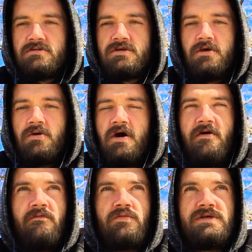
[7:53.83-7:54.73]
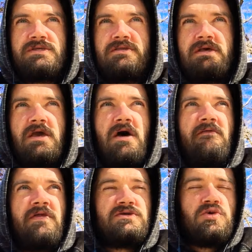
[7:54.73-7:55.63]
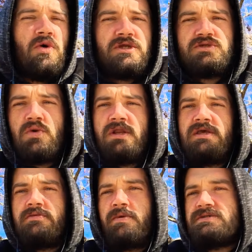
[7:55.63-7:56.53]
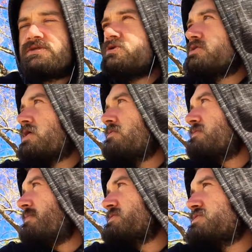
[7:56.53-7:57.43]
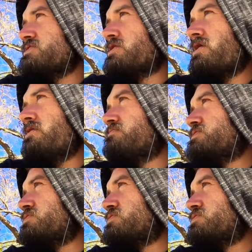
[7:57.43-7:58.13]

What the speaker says: you know, recently of like 2020, the best year to come, the best year to come,